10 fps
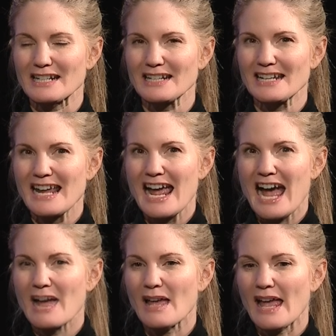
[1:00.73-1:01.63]
it.
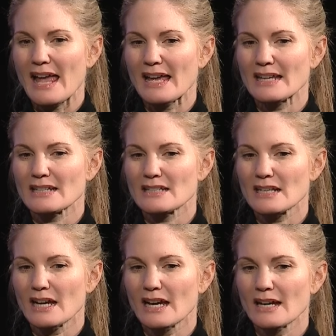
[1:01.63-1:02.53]
And
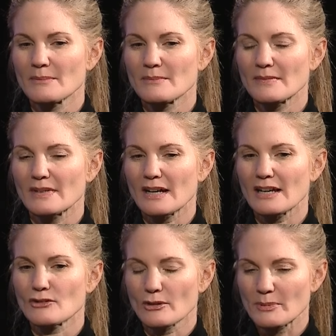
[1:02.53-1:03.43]
um,
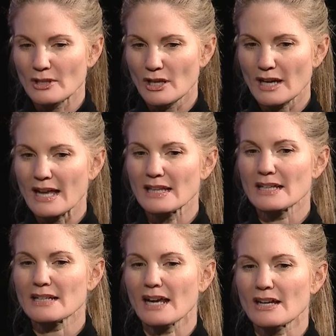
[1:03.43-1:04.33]
I grew up in Long
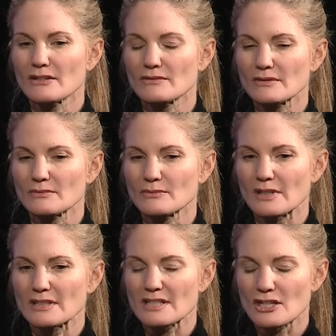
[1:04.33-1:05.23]
Island. I
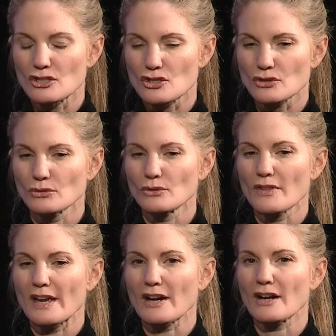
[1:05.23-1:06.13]
attended school
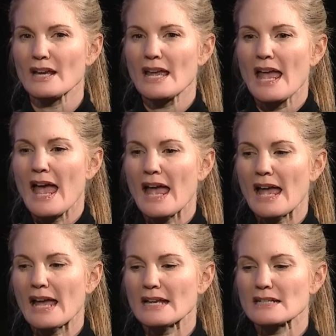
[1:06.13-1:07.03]
there,
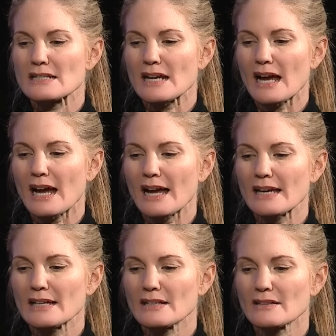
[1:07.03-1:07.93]
and
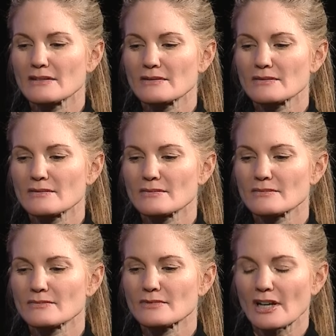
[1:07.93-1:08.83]
I
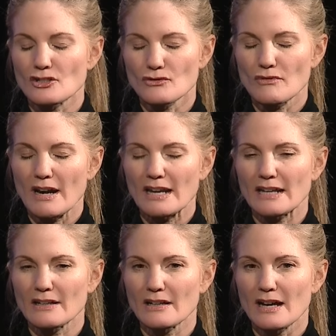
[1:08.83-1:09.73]
got to
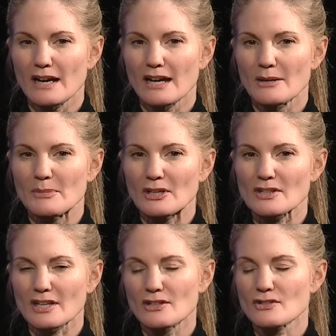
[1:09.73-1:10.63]
running uh,
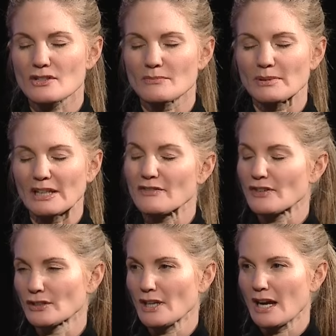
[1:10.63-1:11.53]
because I used to play
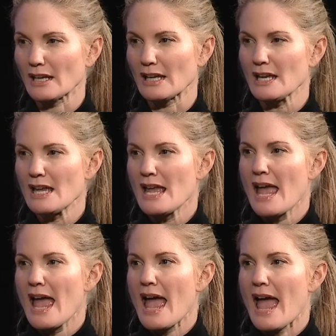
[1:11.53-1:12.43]
field hockey,
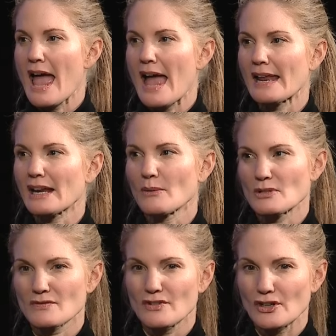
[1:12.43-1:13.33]
and I
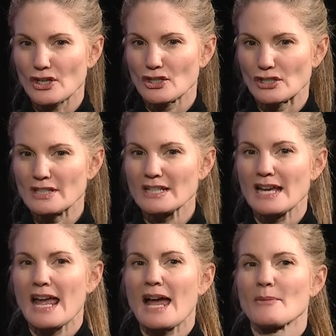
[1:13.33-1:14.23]
wasn't very good,
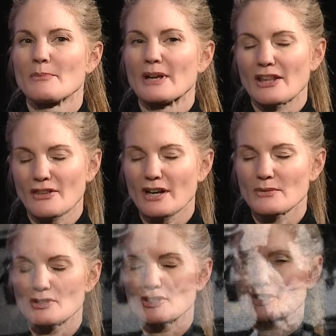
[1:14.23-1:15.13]
but I thought I
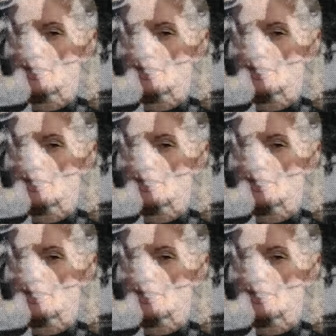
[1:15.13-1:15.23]
was good,